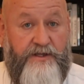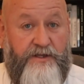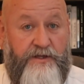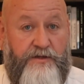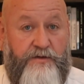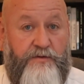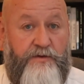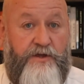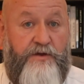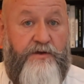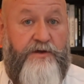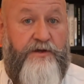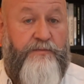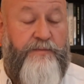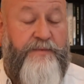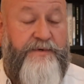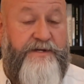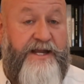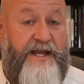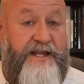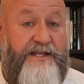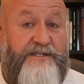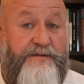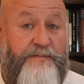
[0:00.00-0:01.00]
can
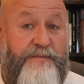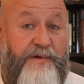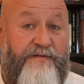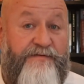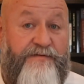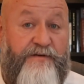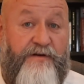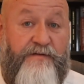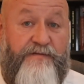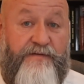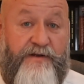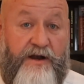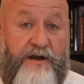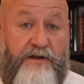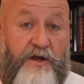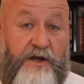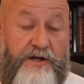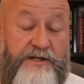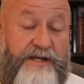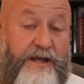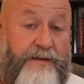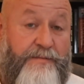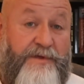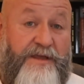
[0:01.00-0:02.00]
retain somebody for a very
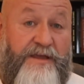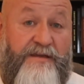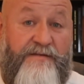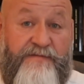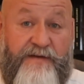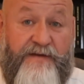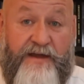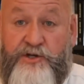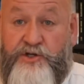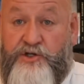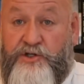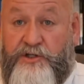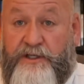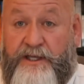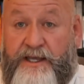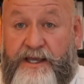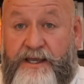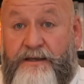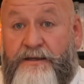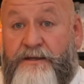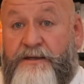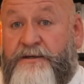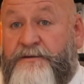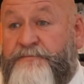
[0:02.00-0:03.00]
long time.
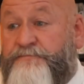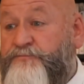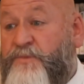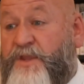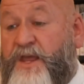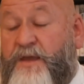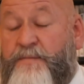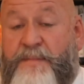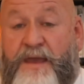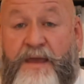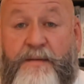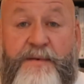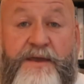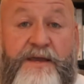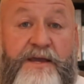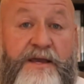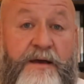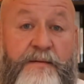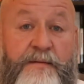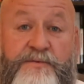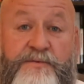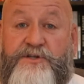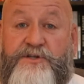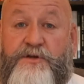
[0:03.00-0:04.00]
Eventually, they may
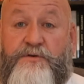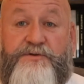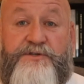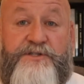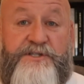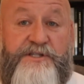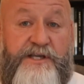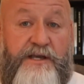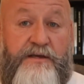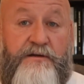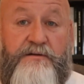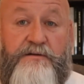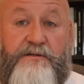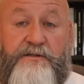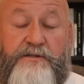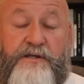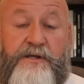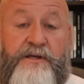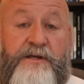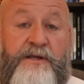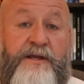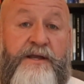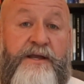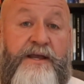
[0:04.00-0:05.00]
become
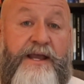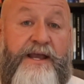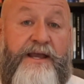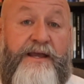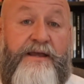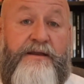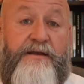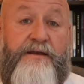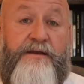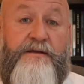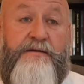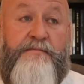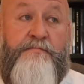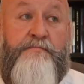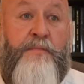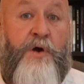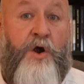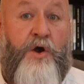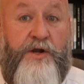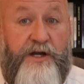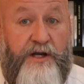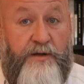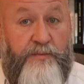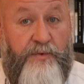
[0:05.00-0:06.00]
skilled and
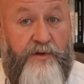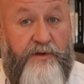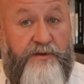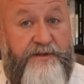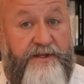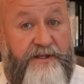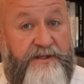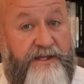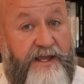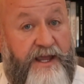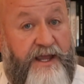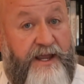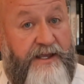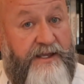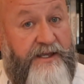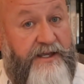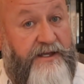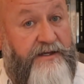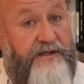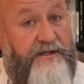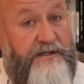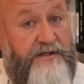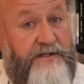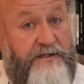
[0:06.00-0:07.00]
marketable that they
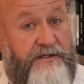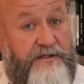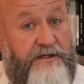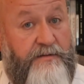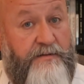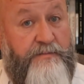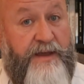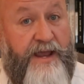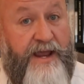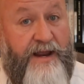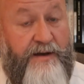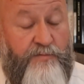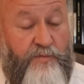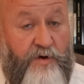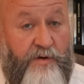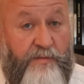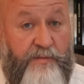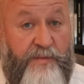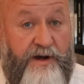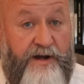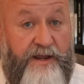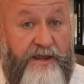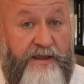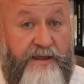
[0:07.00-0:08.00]
can command more
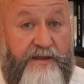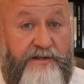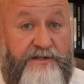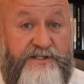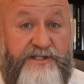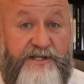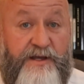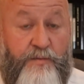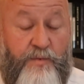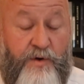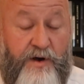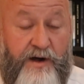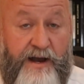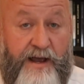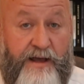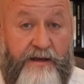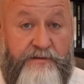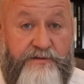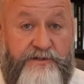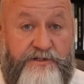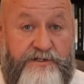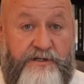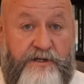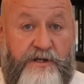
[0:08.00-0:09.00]
money somewhere
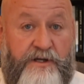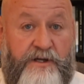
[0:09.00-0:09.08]
else.